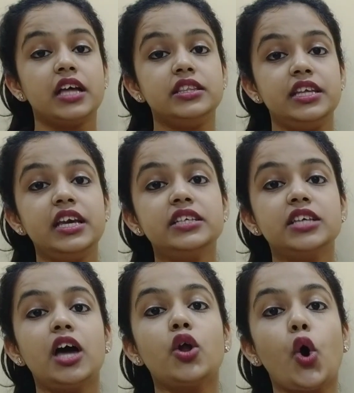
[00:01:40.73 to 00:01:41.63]
these
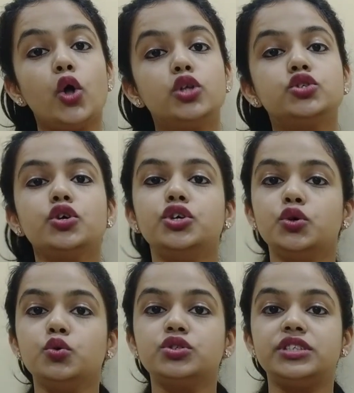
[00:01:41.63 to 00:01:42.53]
are also
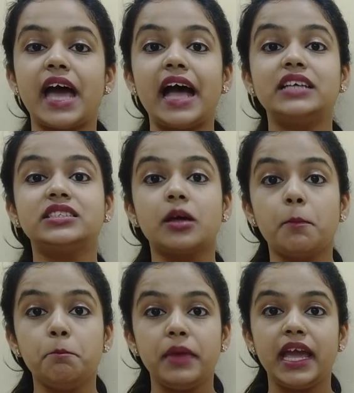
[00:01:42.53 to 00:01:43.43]
used as
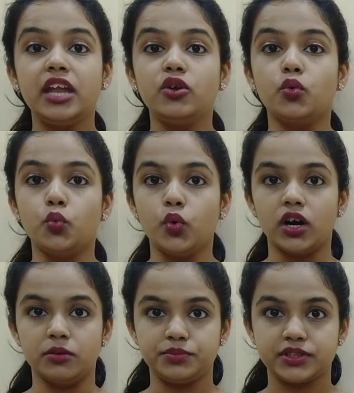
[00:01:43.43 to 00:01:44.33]
main
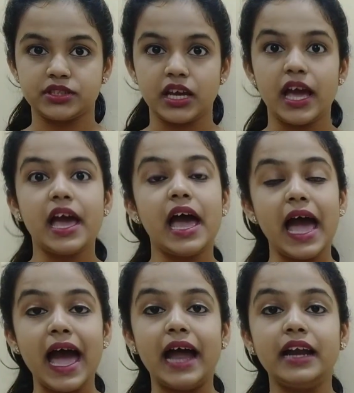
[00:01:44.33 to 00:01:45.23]
verbs
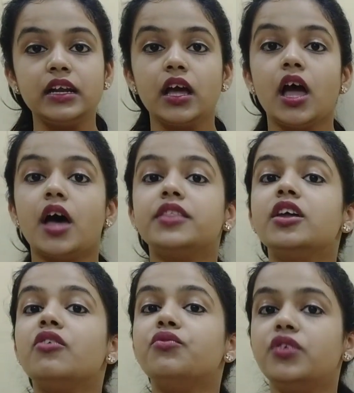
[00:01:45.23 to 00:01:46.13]
and
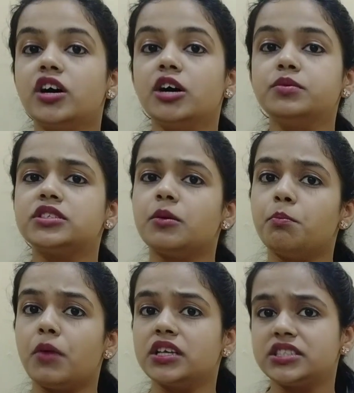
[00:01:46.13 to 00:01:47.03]
the verbs
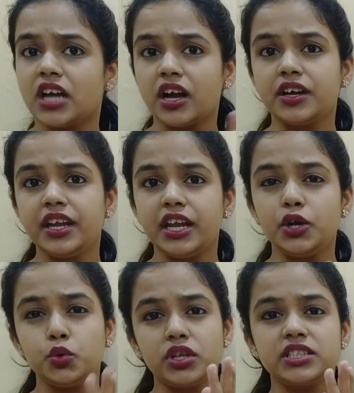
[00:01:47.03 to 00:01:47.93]
must
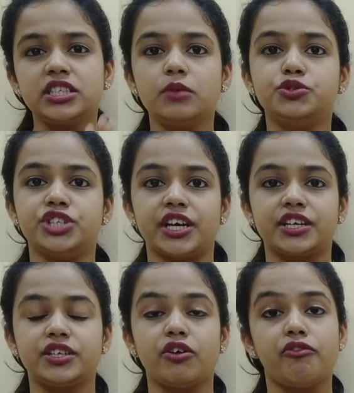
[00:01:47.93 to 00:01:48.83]
agree to the
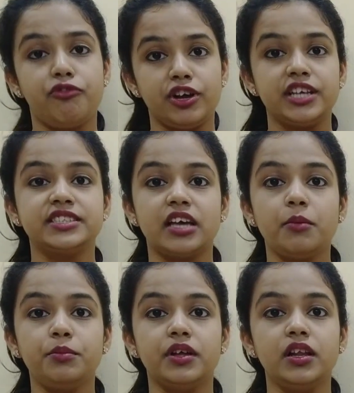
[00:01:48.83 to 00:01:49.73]
subject. For
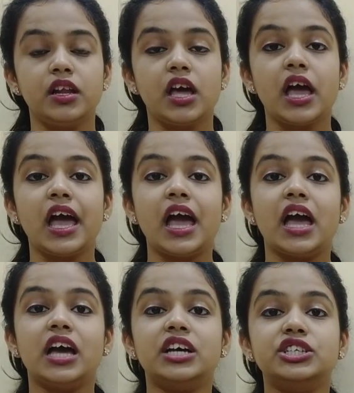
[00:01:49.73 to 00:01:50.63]
example,
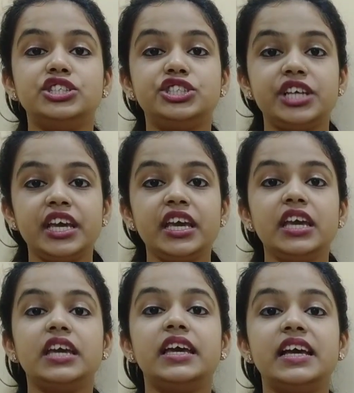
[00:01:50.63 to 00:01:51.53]

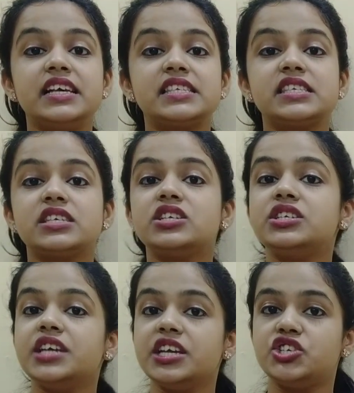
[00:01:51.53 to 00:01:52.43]
she is
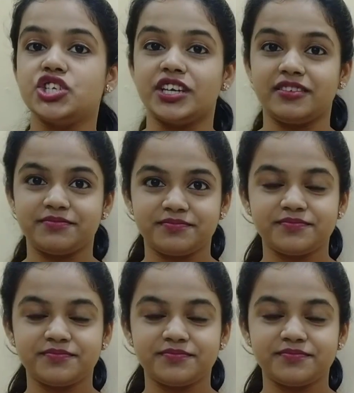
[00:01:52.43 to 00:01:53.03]
teaching,